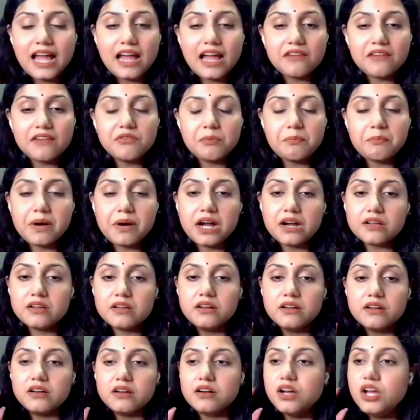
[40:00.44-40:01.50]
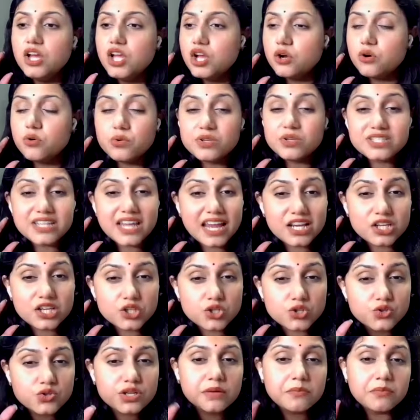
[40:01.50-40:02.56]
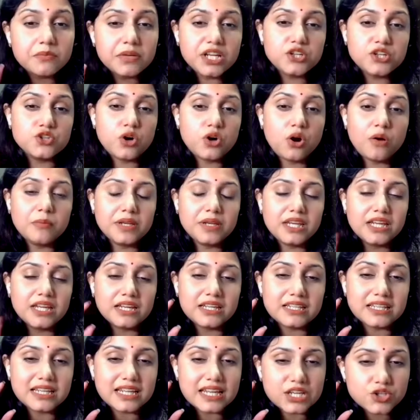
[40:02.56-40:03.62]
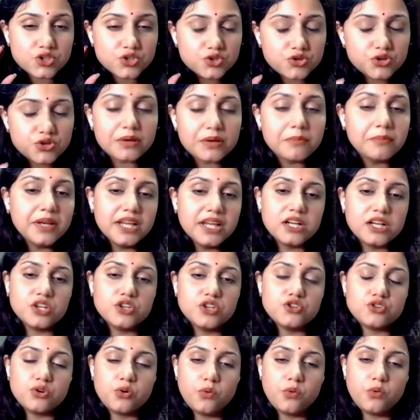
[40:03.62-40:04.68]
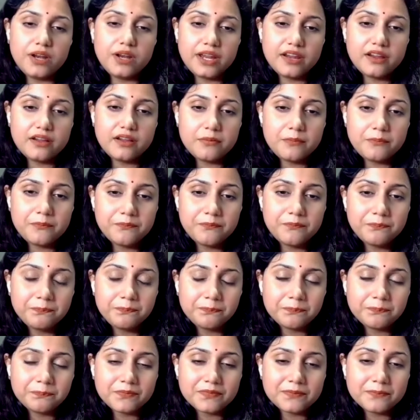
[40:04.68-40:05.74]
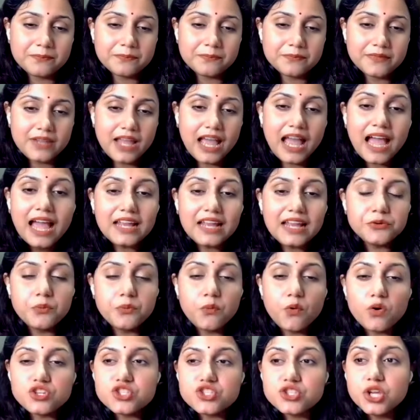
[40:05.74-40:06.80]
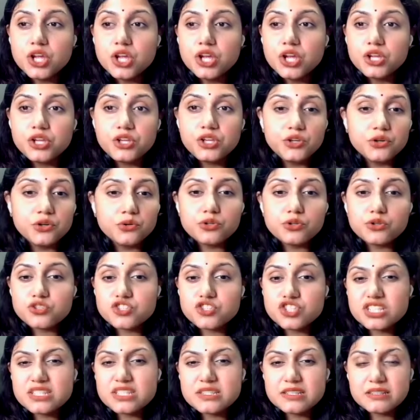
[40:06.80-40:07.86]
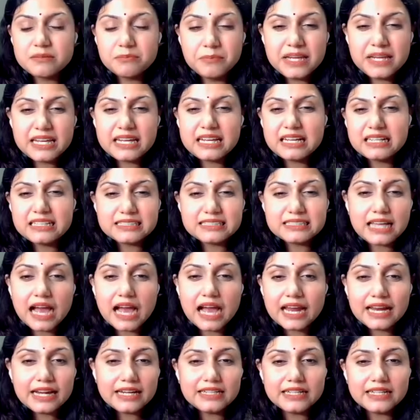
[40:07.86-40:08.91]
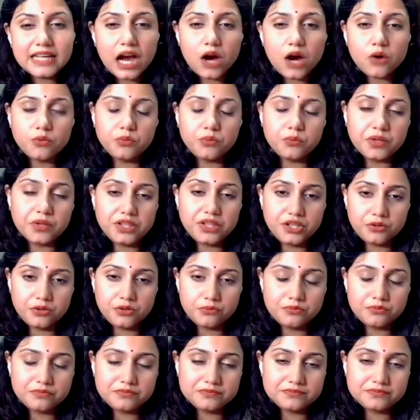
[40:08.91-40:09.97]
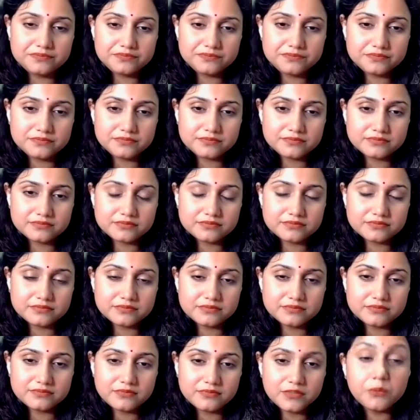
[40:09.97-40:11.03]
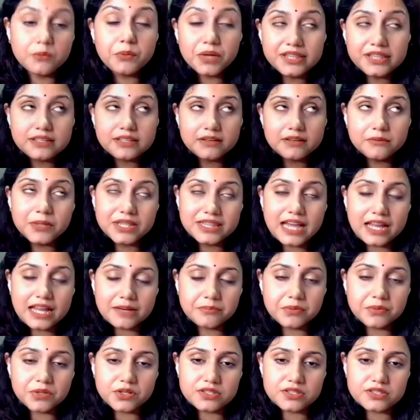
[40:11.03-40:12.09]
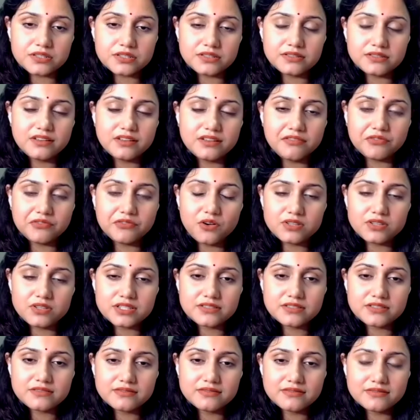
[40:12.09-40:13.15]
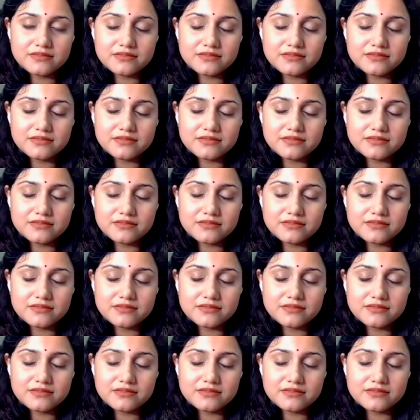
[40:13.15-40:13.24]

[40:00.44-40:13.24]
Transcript: have a partner who is extremely dominating, extremely controlling, and wants you to just being tied down with you, with that person, of course.